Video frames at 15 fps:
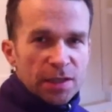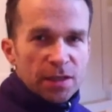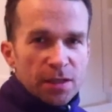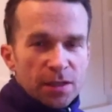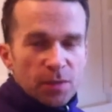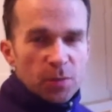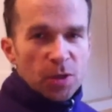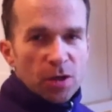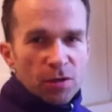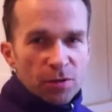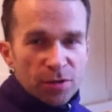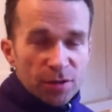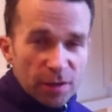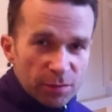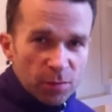Here we are on
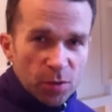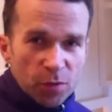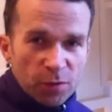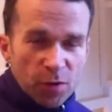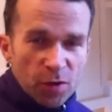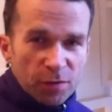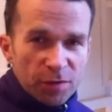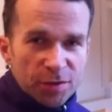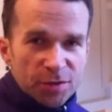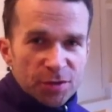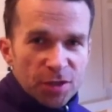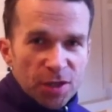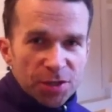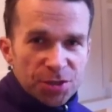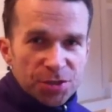another one of our
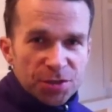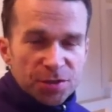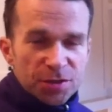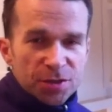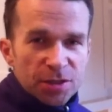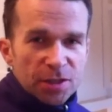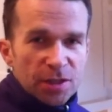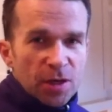installations,